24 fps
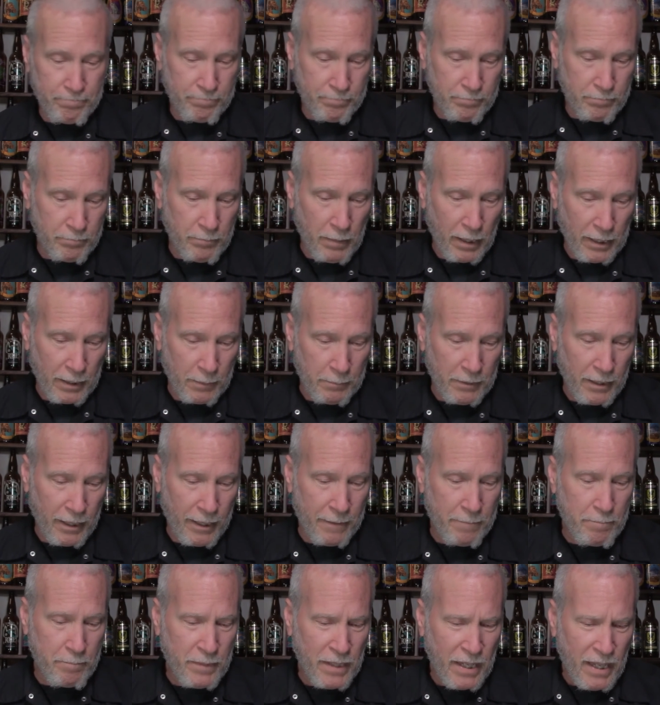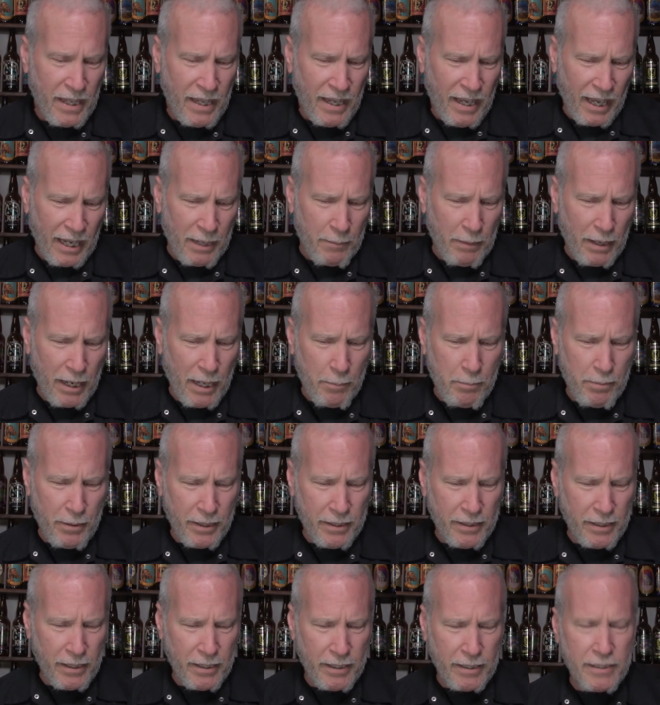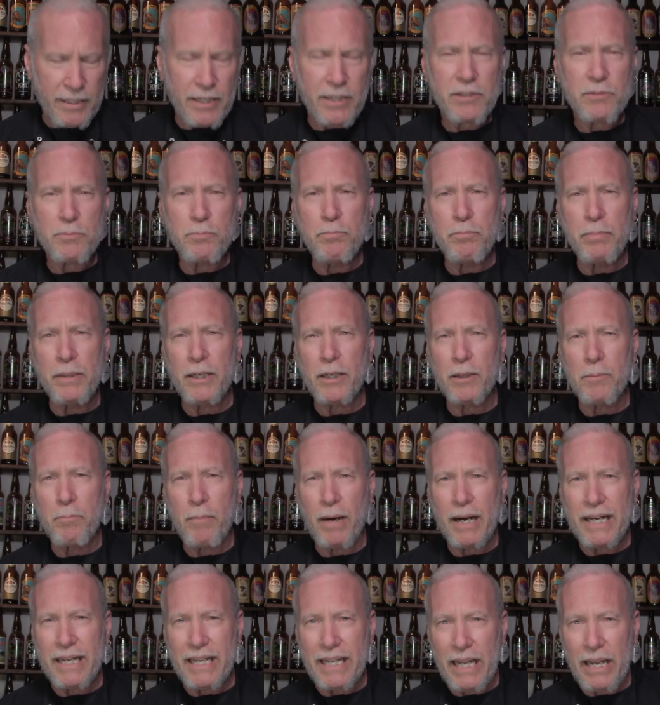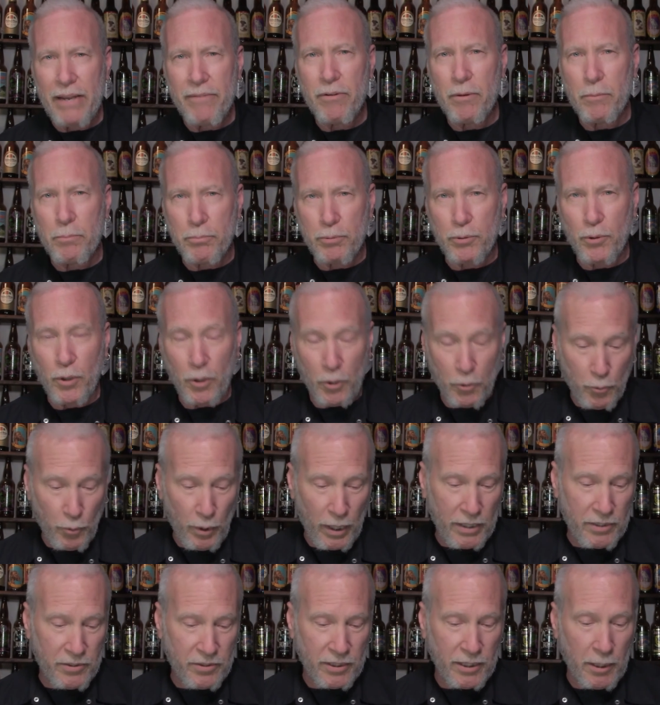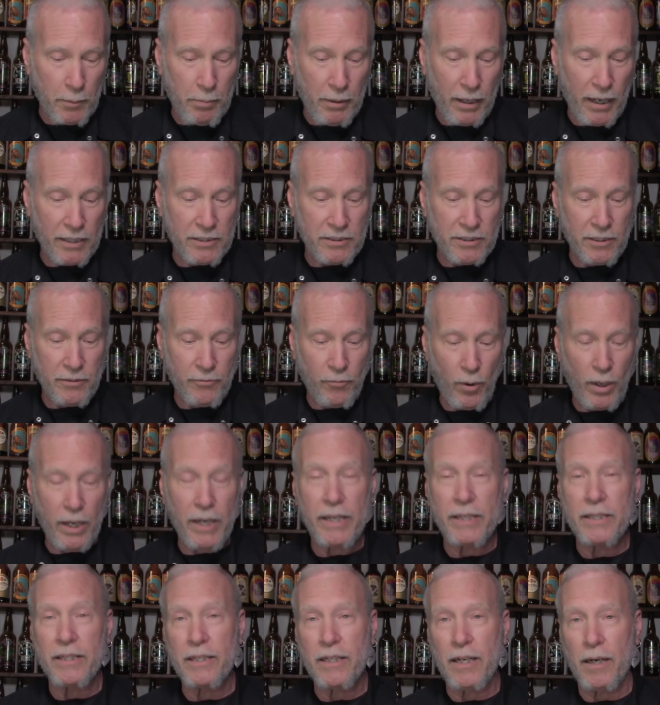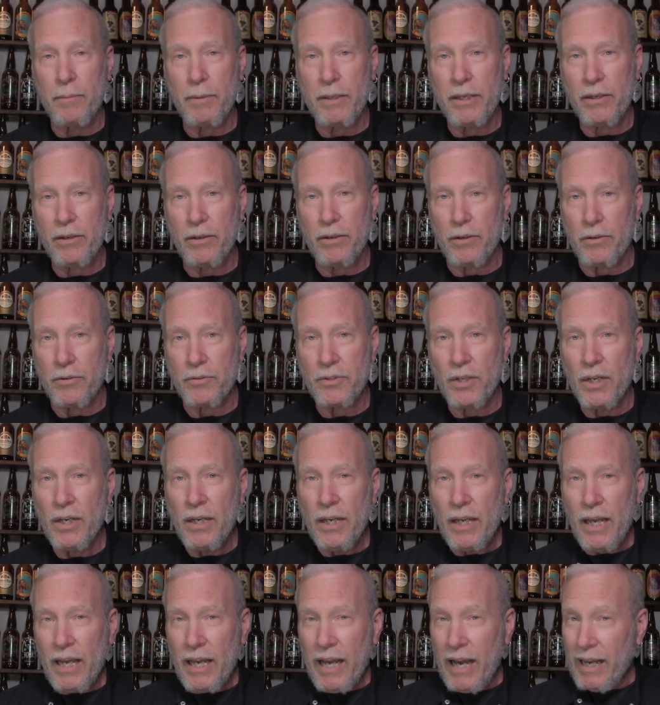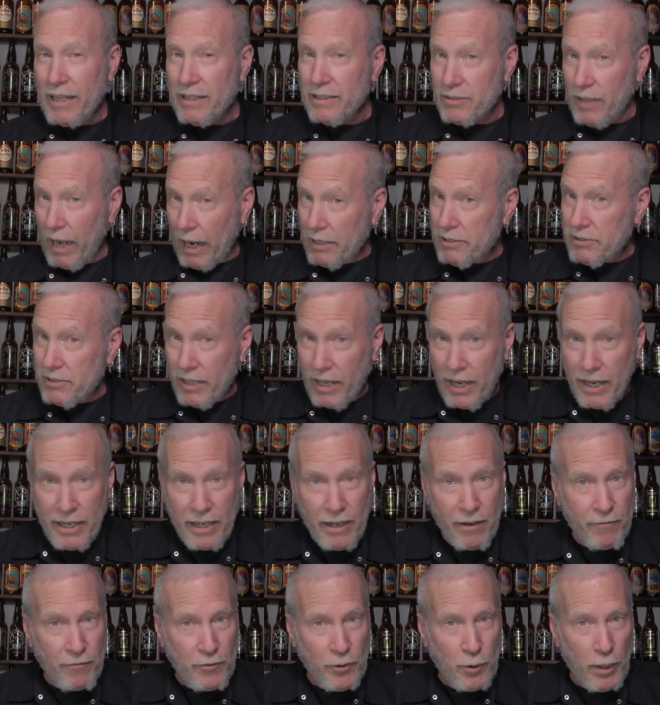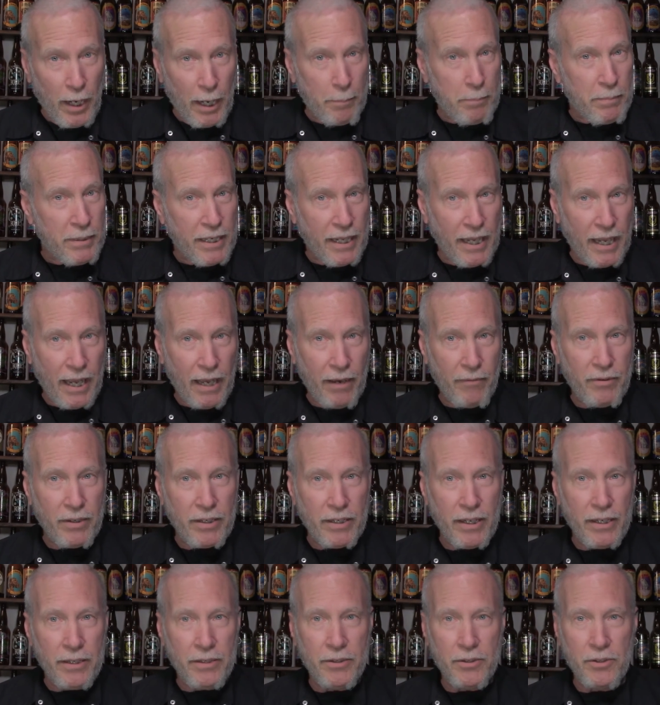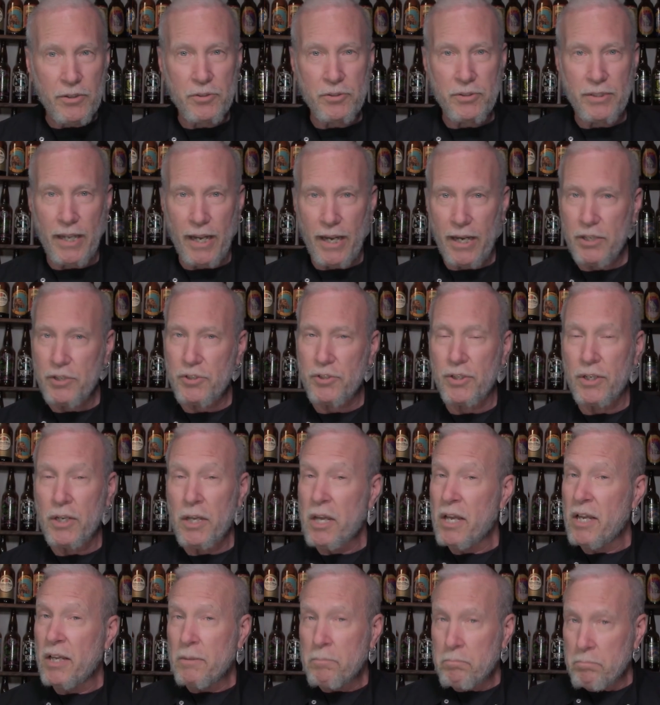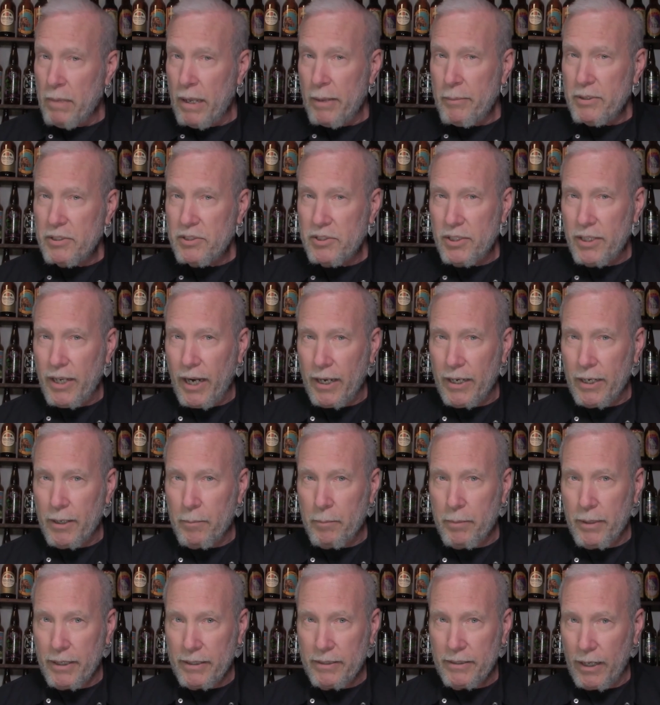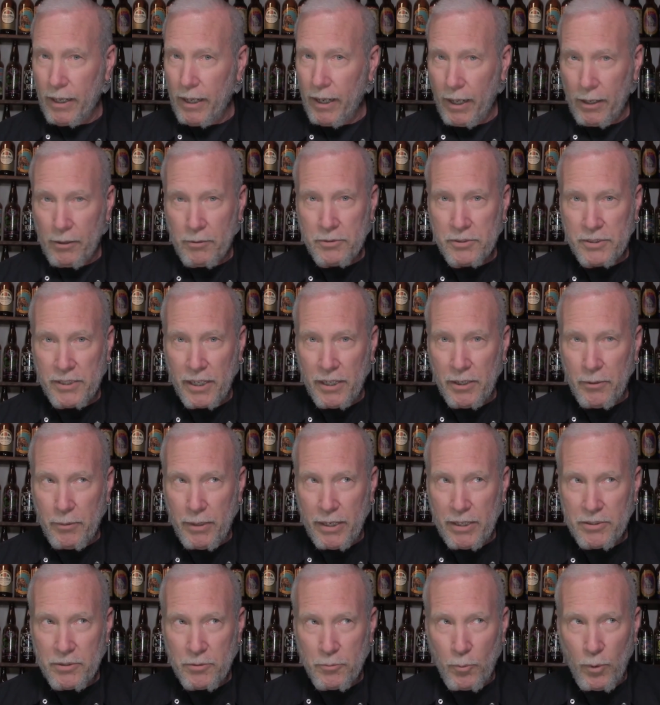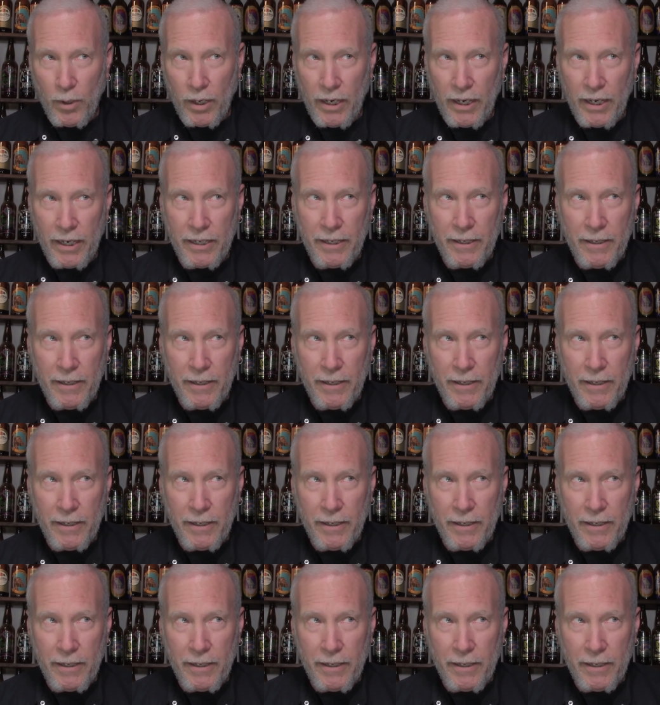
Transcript: bottom line. And in my opinion, this beer might even progress in a positive way in the coming years. So I say if you happen to have it in your stash, maybe sit on it a bit. I don't see any reason why